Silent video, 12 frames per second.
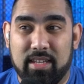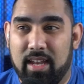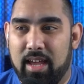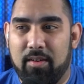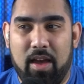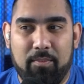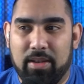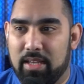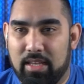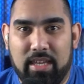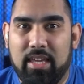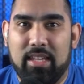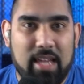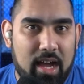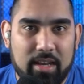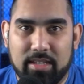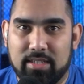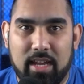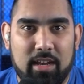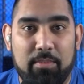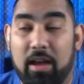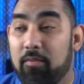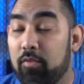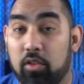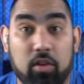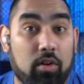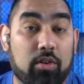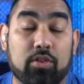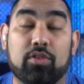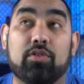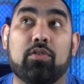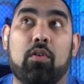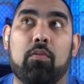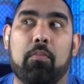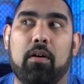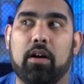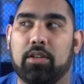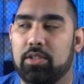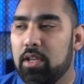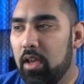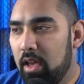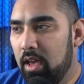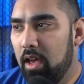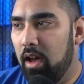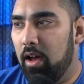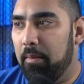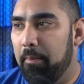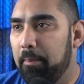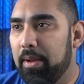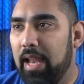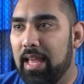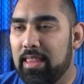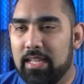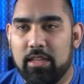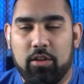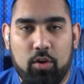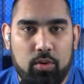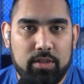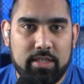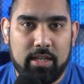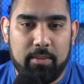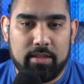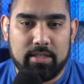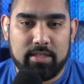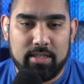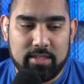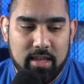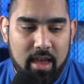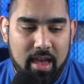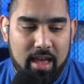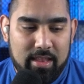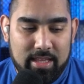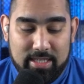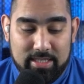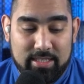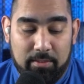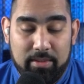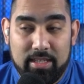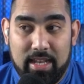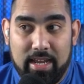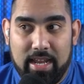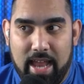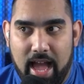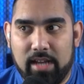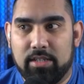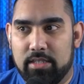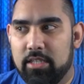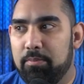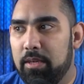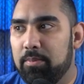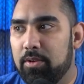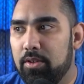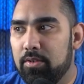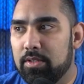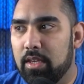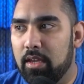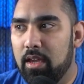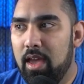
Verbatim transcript: I, I've been geeked out, excited about it. I've learned so much. Um, but I think the coolest thing about this is this is something that I could actually see people using.